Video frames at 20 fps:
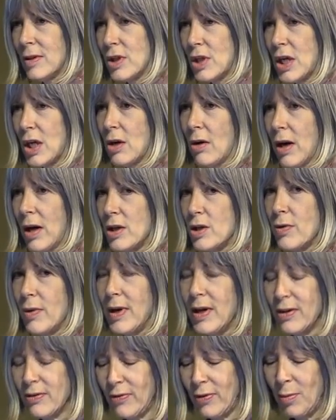She
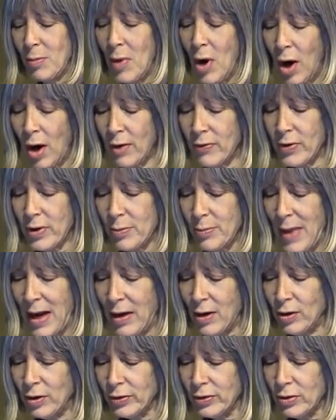graduated from Harvard
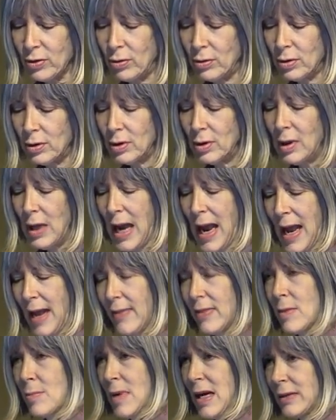Medical School
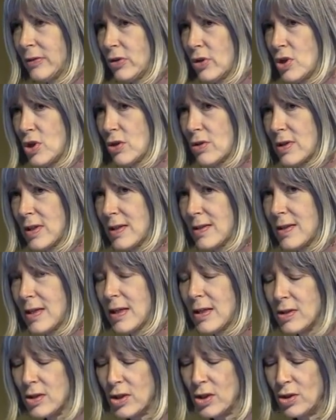and the Massachusetts
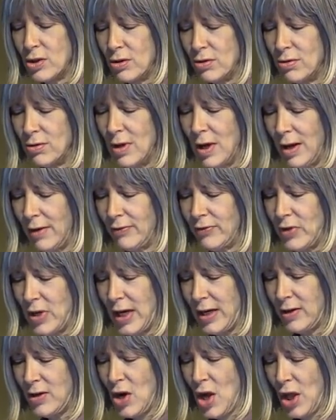Institute of
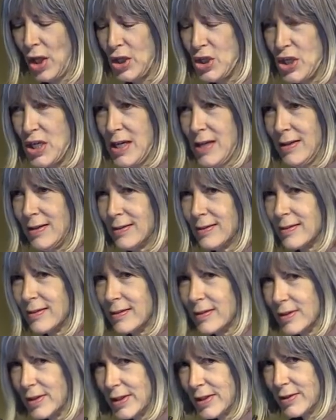Technology,
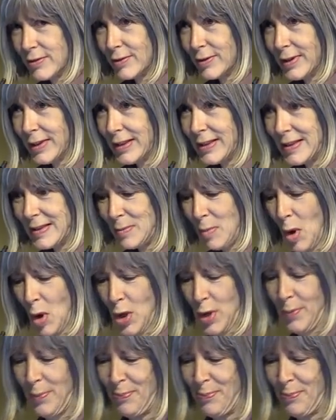so she's really smart.